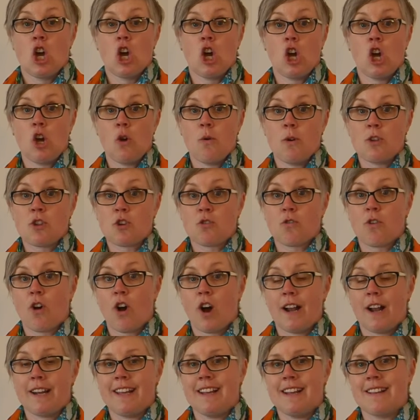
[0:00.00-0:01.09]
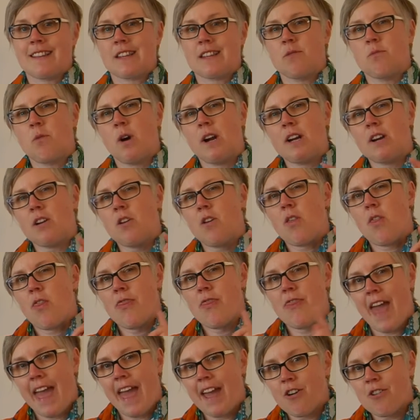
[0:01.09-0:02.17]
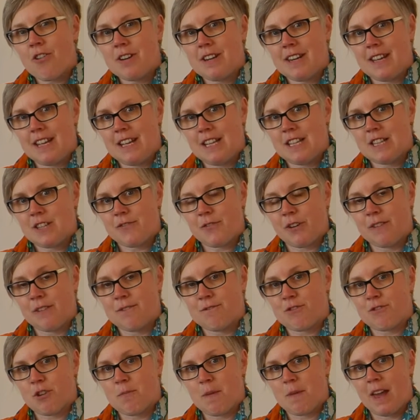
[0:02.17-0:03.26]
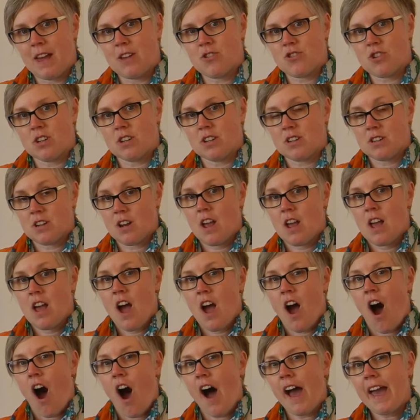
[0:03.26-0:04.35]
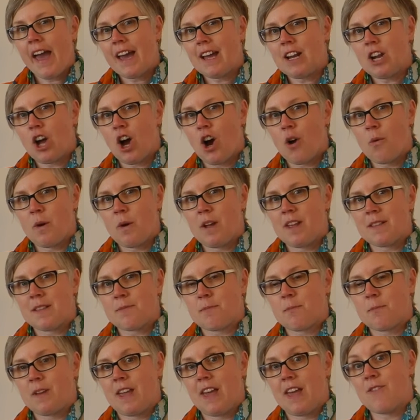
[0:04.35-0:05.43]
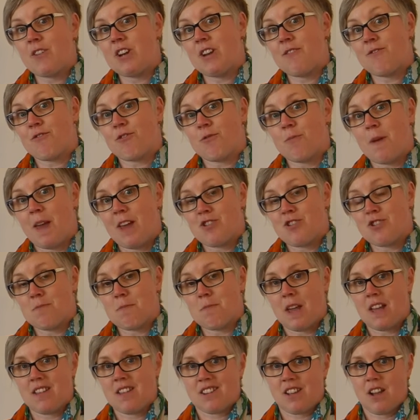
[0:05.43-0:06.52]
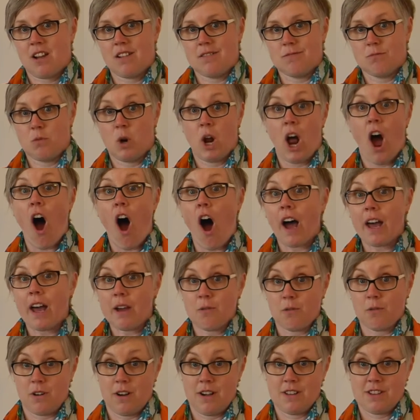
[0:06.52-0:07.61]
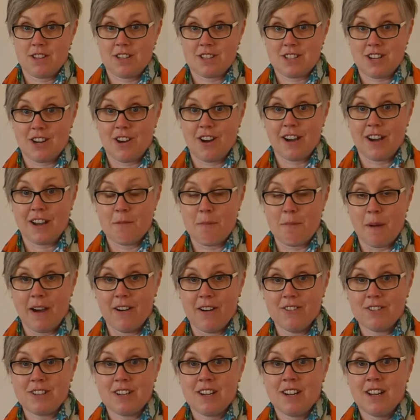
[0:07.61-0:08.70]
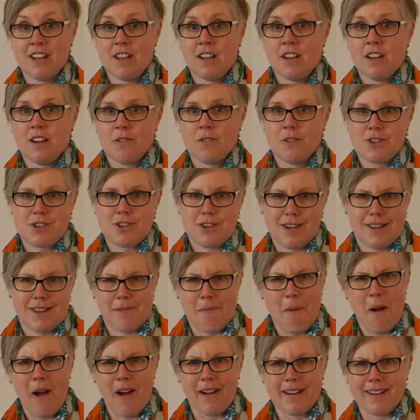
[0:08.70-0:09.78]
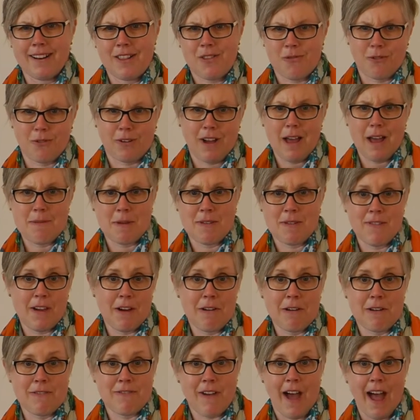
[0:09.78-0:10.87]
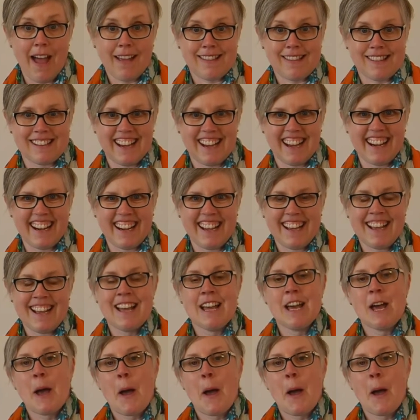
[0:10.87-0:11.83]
Who is your audience and what are their needs for information? I had always given information based on what I want to talk about, which, come on, it's got to be very fascinating.